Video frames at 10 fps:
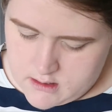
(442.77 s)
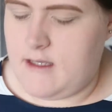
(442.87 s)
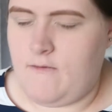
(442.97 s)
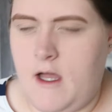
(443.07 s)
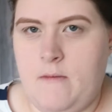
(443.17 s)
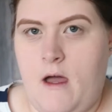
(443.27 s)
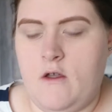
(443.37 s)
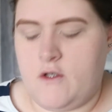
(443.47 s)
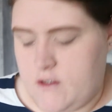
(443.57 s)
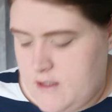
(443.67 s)
the Divine
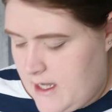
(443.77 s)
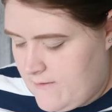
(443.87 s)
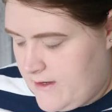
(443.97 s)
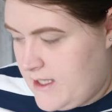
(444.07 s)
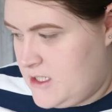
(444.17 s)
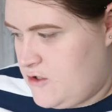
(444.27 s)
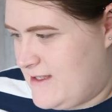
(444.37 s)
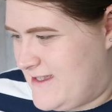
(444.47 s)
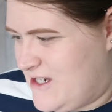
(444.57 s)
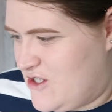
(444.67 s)
palette doesn't have any
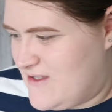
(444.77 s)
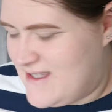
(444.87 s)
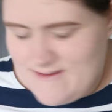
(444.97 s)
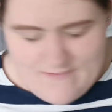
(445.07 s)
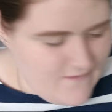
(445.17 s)
transitions.